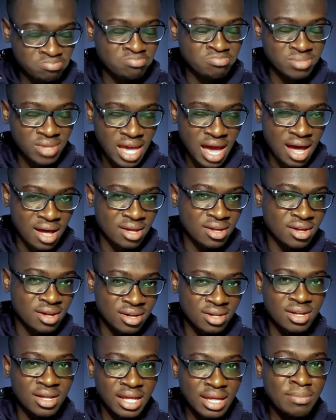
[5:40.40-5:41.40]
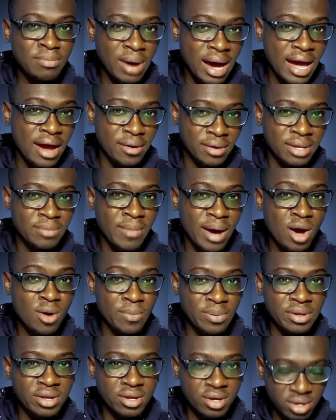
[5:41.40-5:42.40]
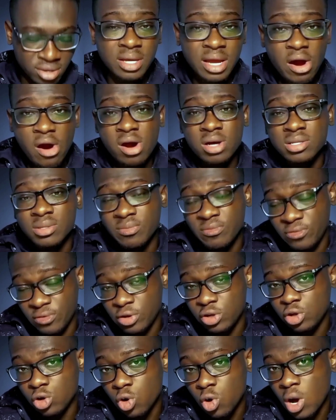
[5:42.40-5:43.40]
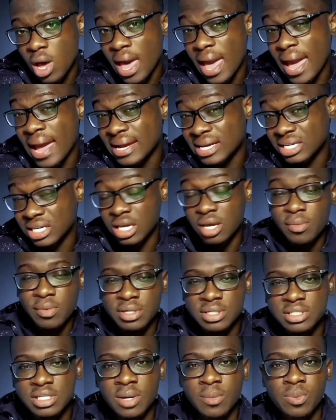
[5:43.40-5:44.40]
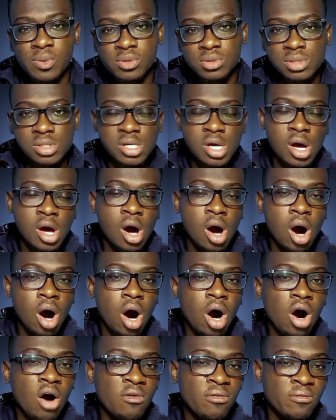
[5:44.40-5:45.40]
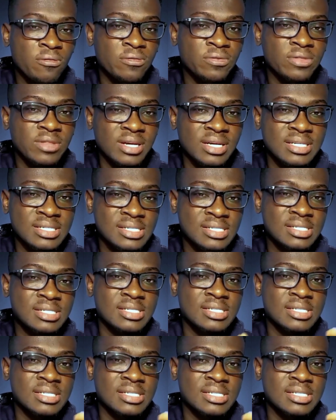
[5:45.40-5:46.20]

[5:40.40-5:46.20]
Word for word: Yeah, in my in my opinion. Here are some video and image samples of this